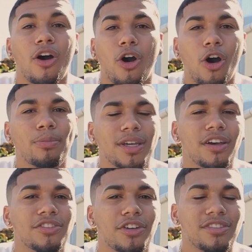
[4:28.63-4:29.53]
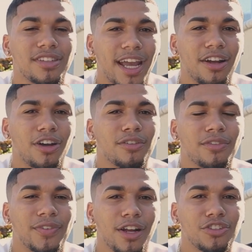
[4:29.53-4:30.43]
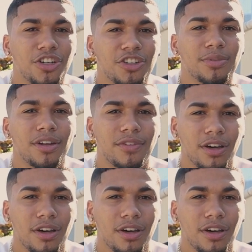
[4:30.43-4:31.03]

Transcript: all because you're scared of the fear of judgment of